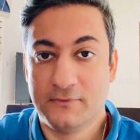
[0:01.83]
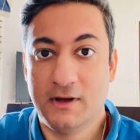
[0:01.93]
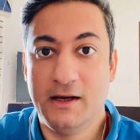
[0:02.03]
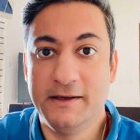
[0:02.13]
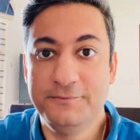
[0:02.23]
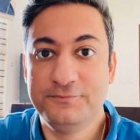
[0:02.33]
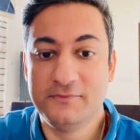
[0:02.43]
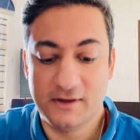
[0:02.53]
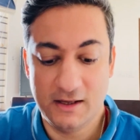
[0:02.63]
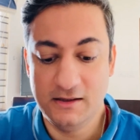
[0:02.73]
Hi,
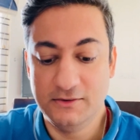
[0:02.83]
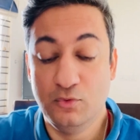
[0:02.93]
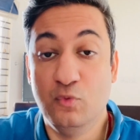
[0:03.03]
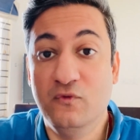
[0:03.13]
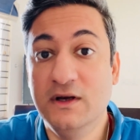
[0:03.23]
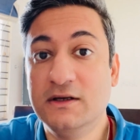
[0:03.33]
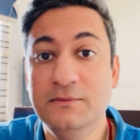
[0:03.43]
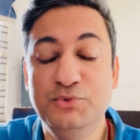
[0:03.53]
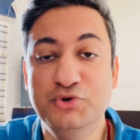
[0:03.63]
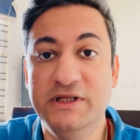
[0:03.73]
and
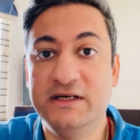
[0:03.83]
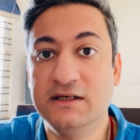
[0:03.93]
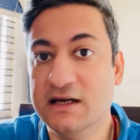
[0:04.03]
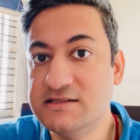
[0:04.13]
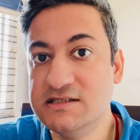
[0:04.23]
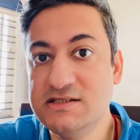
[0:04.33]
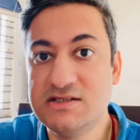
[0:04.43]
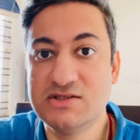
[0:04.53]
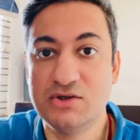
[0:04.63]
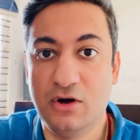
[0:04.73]
welcome to the classes